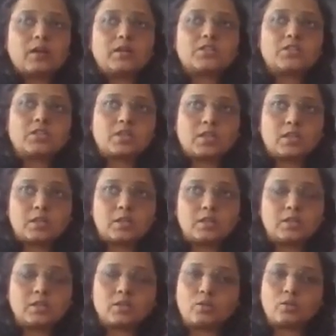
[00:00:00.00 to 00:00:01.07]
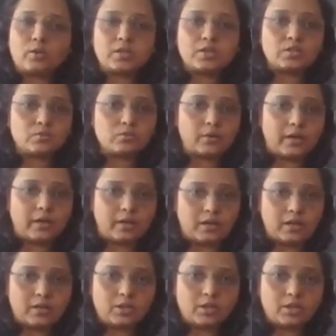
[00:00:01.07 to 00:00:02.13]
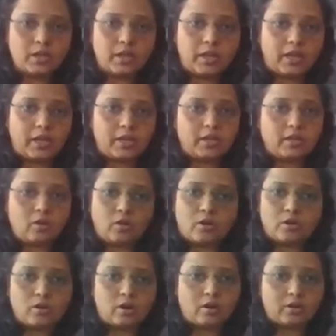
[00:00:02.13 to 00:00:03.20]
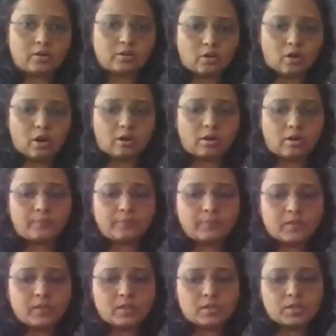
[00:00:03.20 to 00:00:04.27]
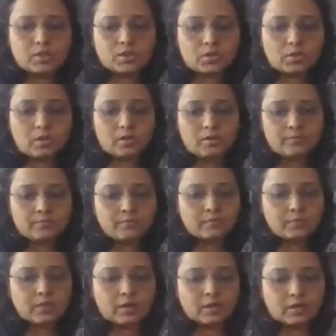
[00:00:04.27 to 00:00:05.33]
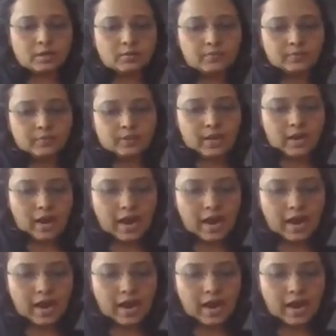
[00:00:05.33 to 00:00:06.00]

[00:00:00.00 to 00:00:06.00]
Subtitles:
a chick grow into adult hen or cock. So the